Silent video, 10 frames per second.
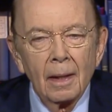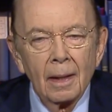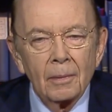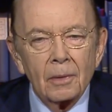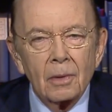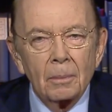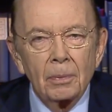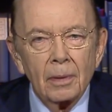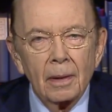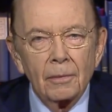That was a
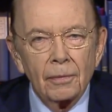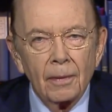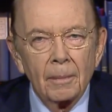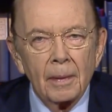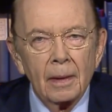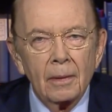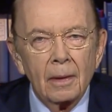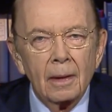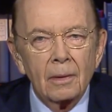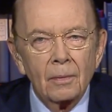pretty from the
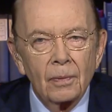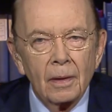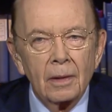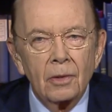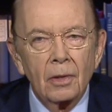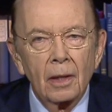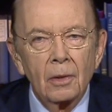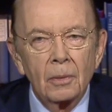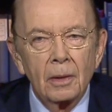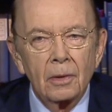heart, very
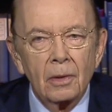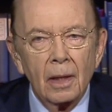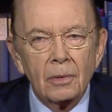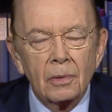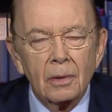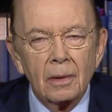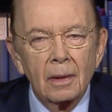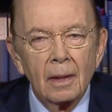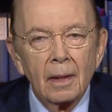genuine gesture,